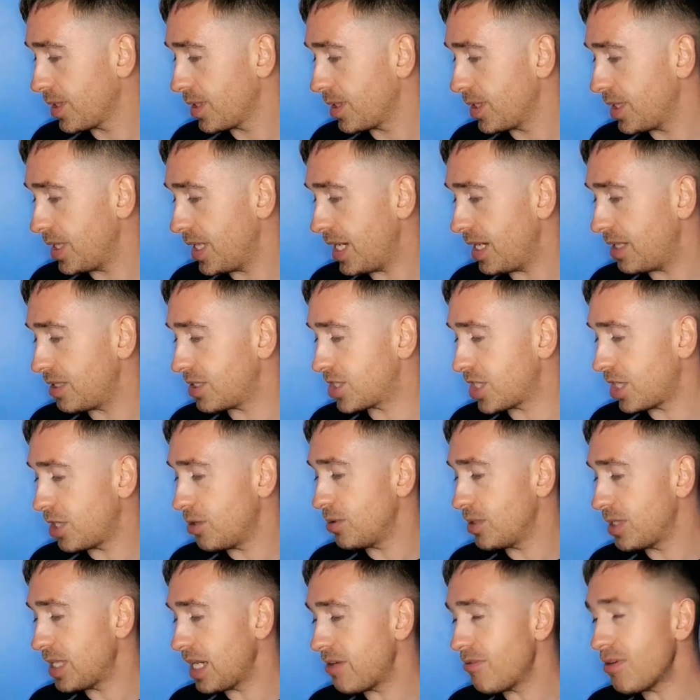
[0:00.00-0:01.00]
Yeah, so
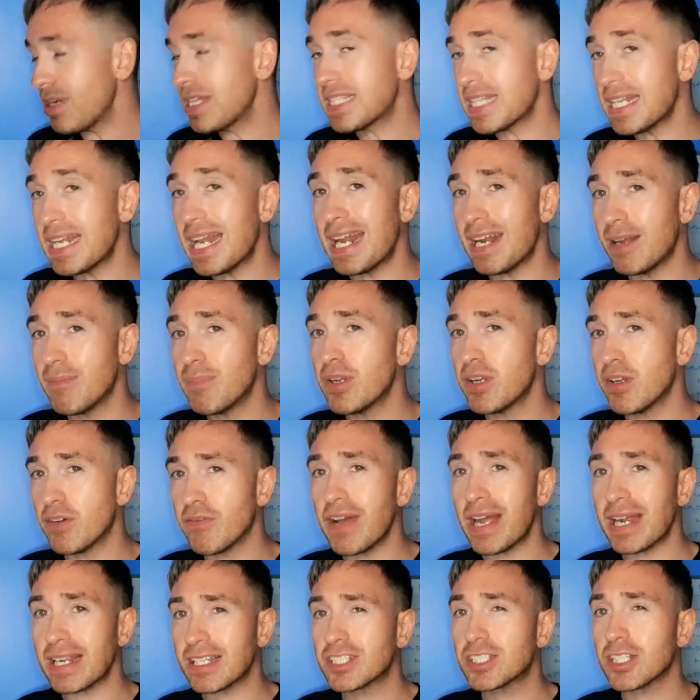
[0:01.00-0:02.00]
there is an element of
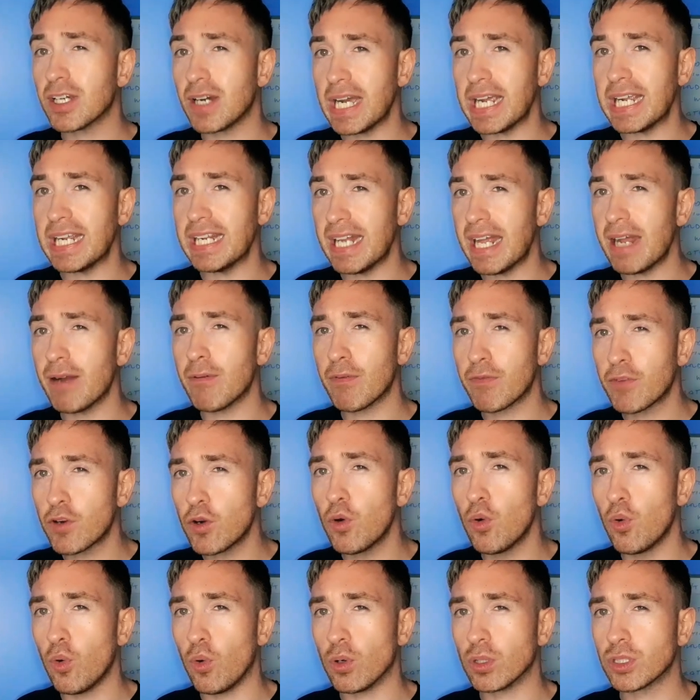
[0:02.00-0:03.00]
anxiety there, of
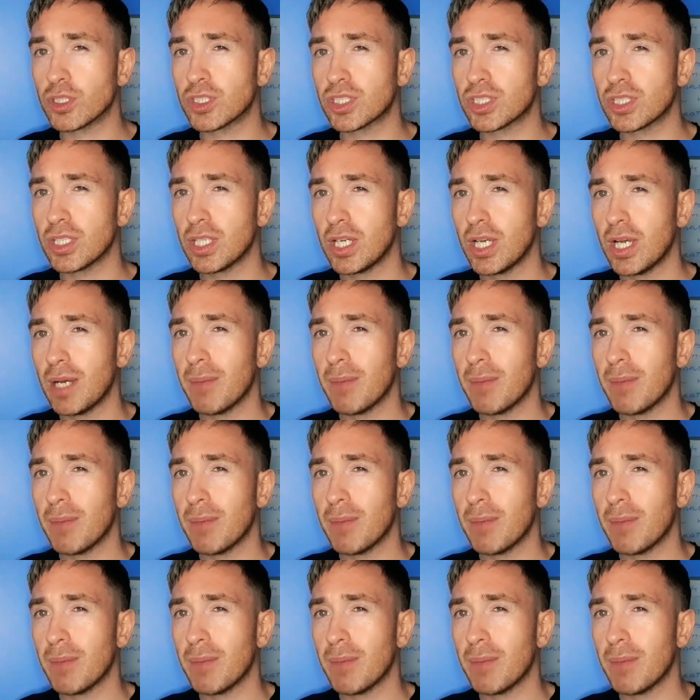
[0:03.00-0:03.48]
course.